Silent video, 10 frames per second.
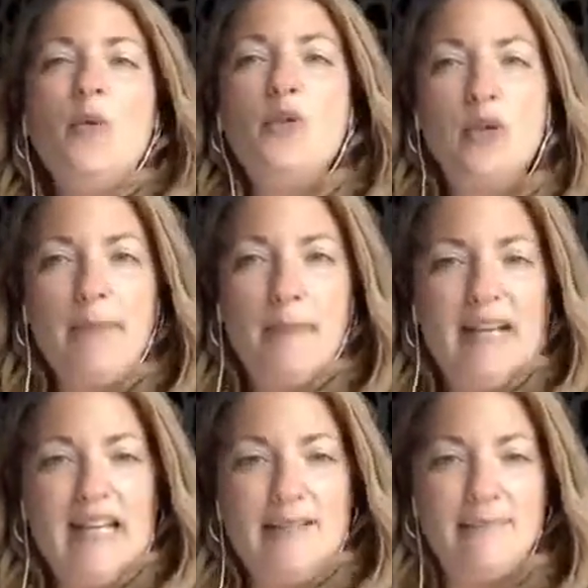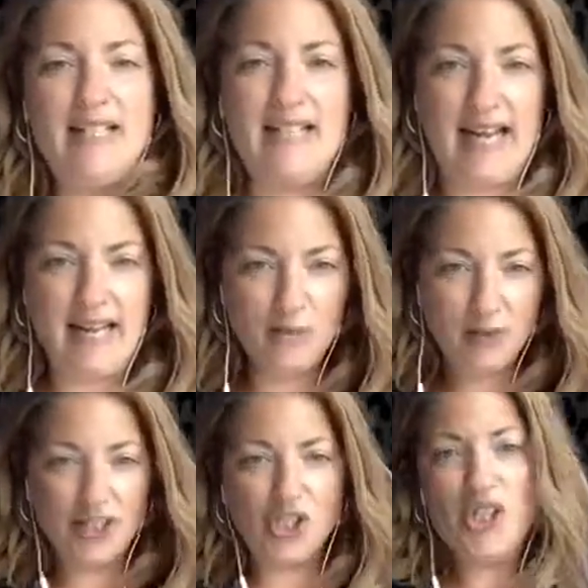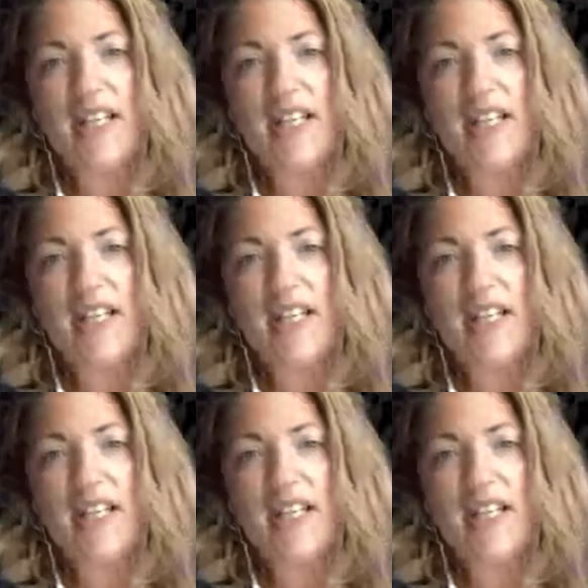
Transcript: talking about money today, which